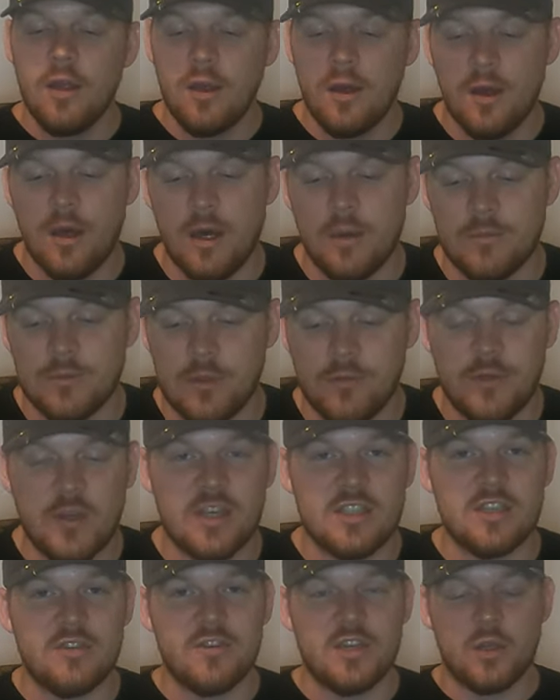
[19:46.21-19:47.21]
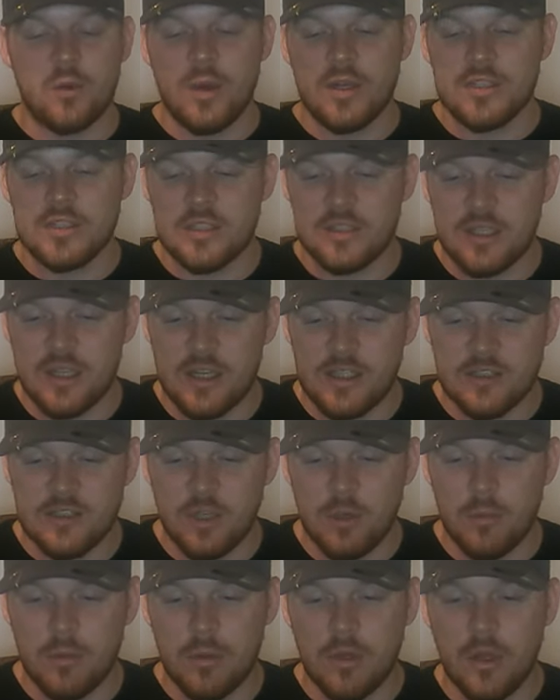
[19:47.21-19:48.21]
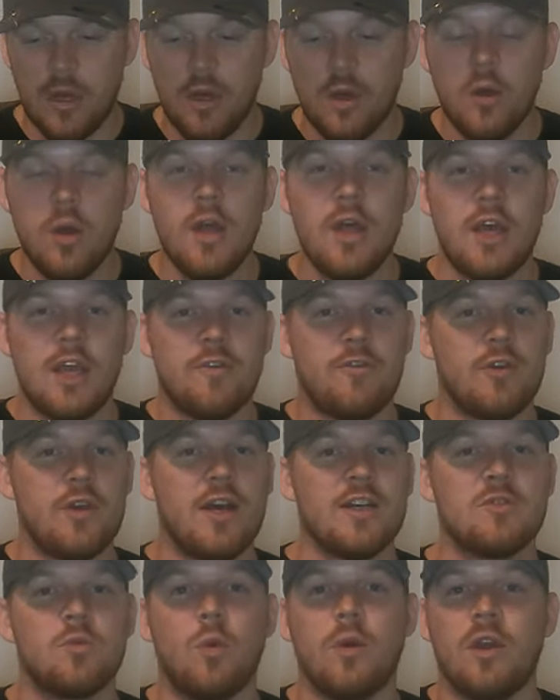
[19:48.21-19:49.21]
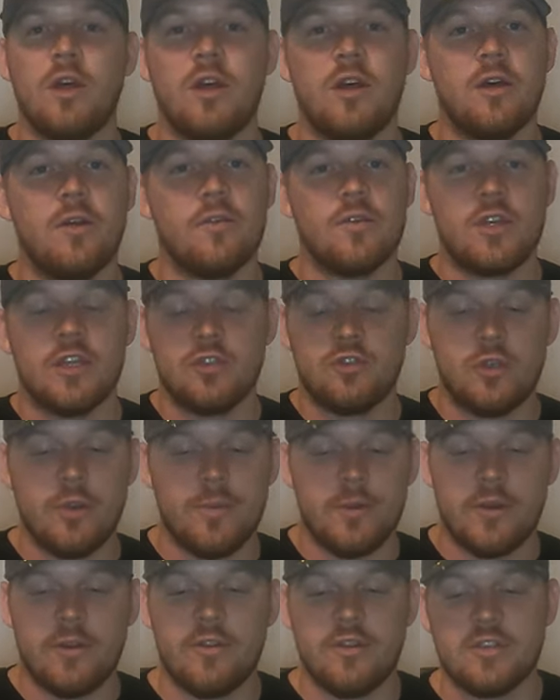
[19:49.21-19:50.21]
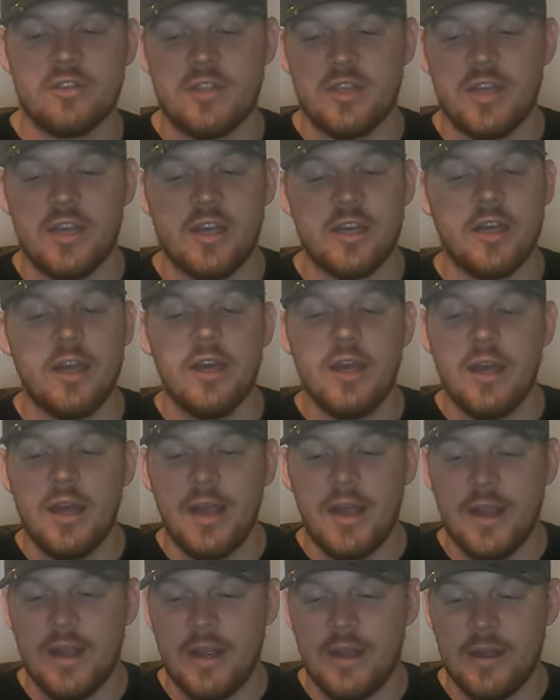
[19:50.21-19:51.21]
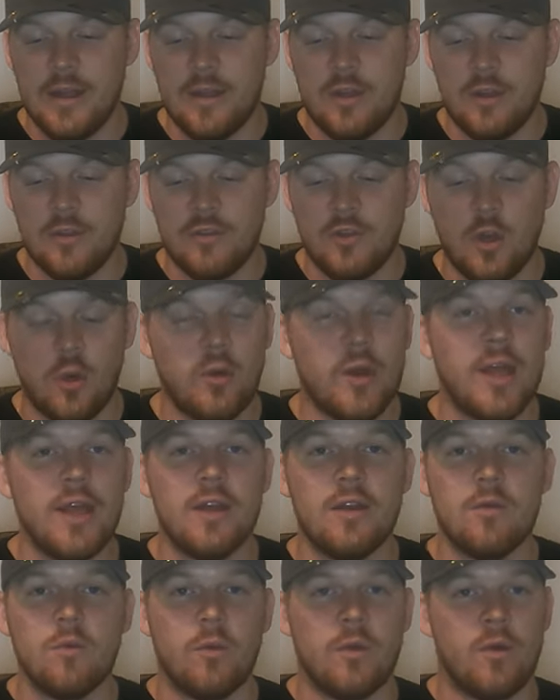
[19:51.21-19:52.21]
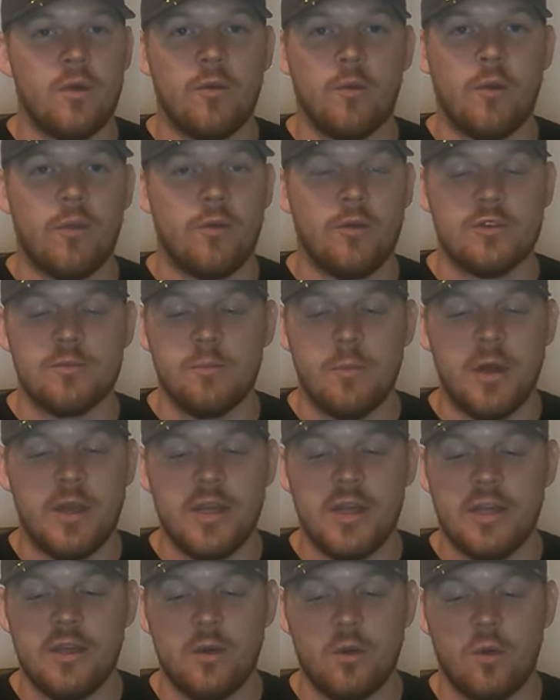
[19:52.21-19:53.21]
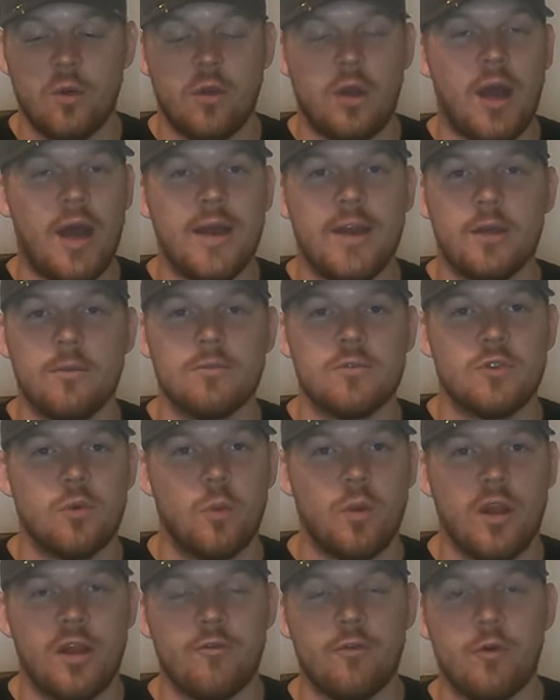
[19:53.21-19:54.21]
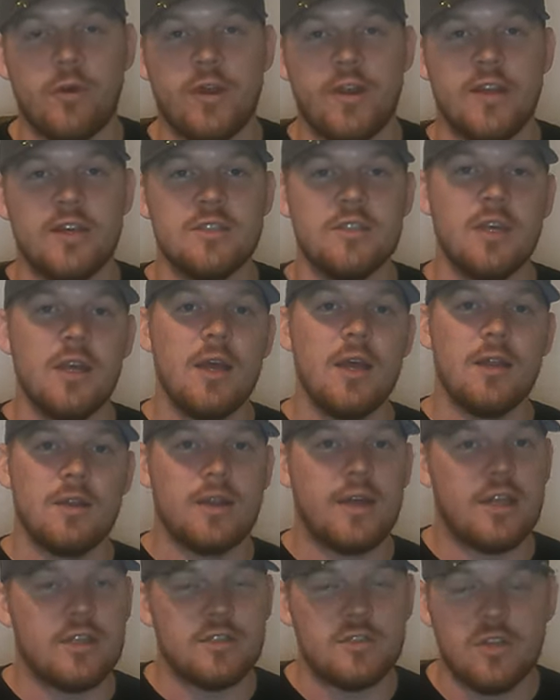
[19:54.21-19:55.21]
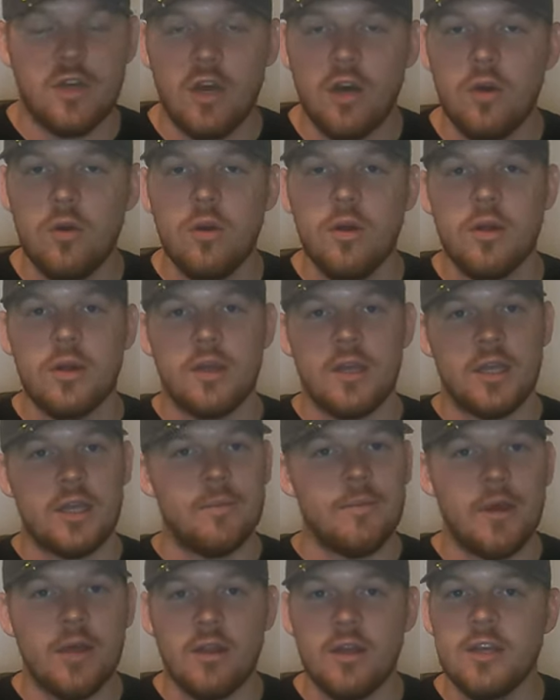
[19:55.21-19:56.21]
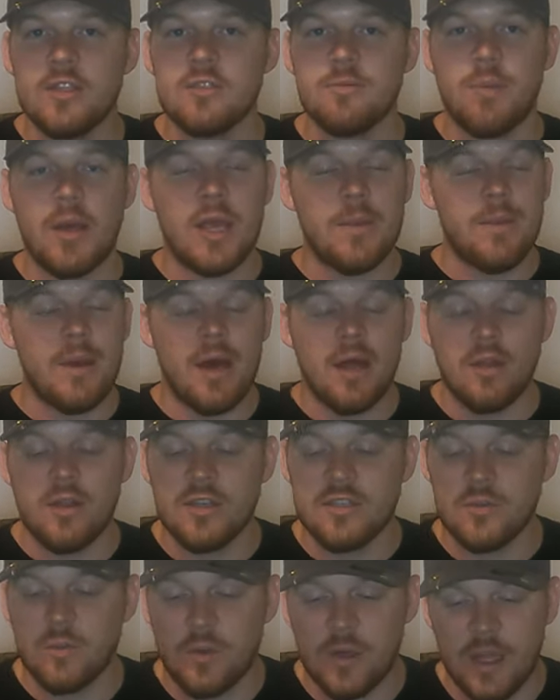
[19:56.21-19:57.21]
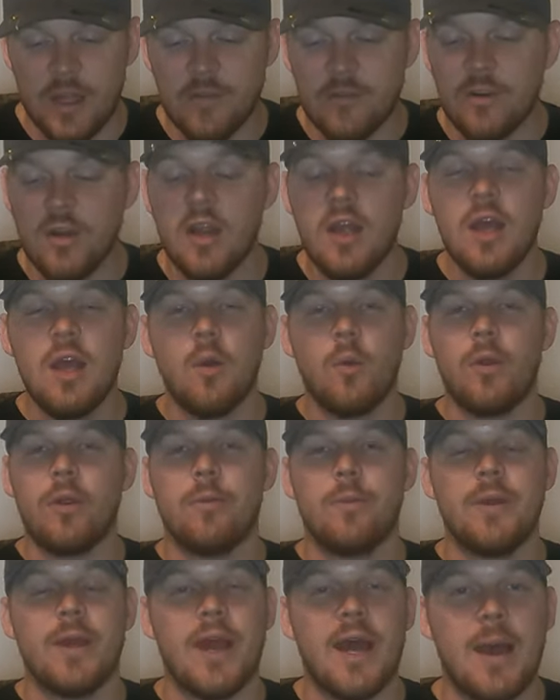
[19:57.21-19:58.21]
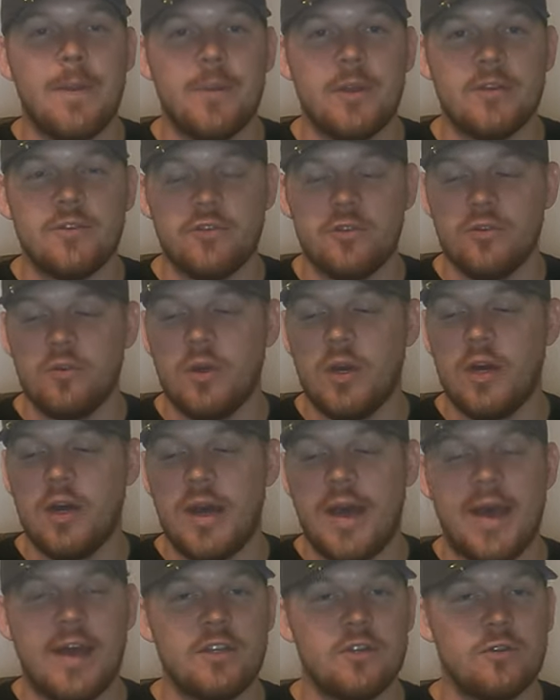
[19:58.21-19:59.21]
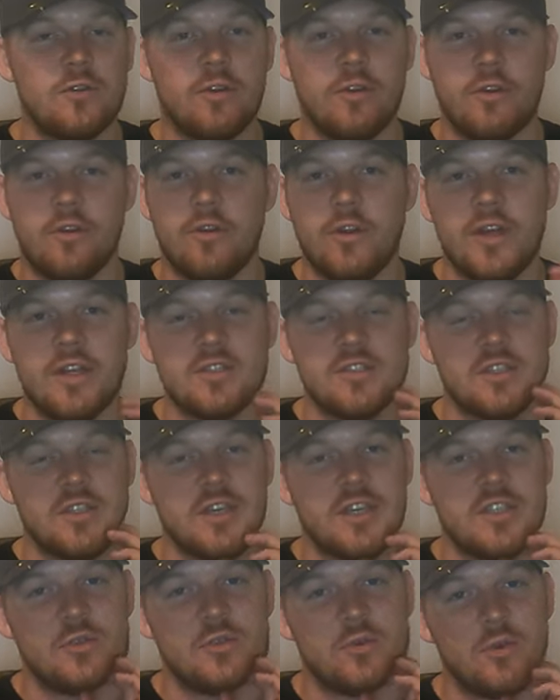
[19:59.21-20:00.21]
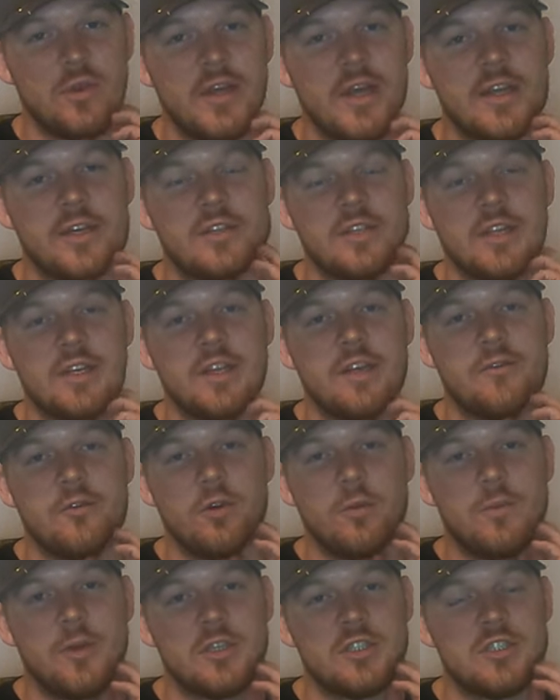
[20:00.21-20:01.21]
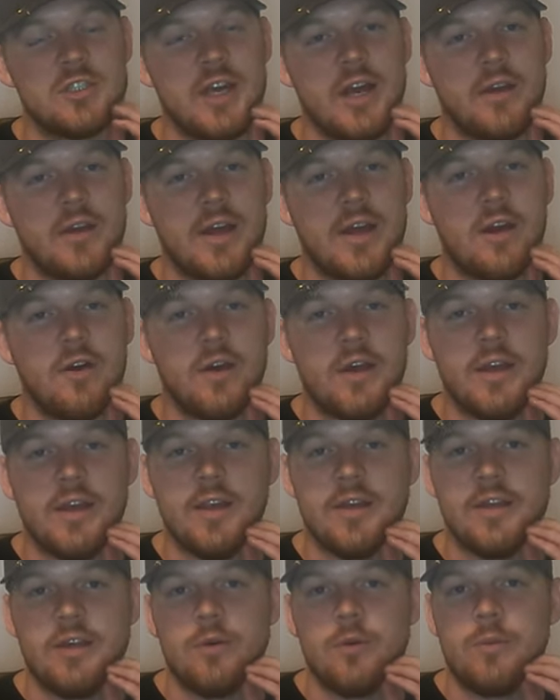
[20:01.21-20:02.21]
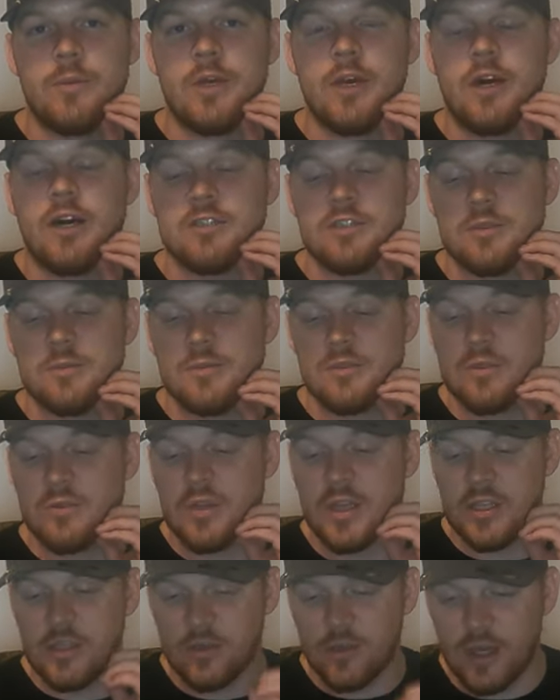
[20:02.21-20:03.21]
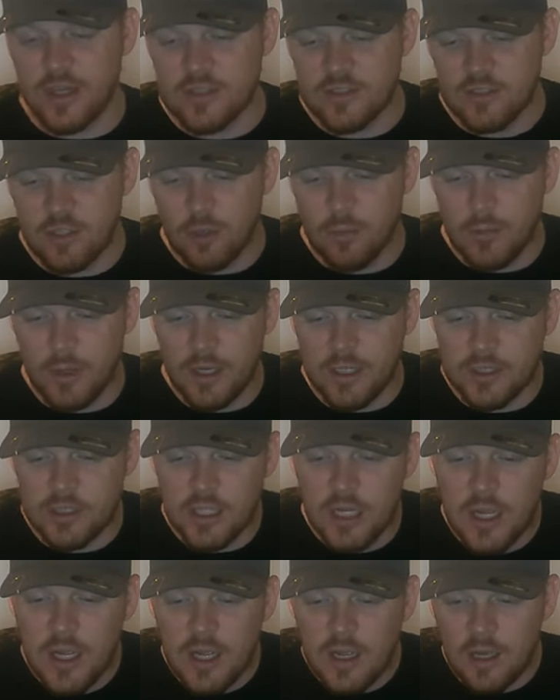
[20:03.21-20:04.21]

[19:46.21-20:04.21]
So if you guys have any questions, let us know below. If you guys want to contribute to this thing and donate, whether it's money or items or whatever it is, let us know. Email us, PayPal us, whatever. We would be happy to add you to the list and you linked and give you a big shout out, and it would be awesome. So thank you guys so much.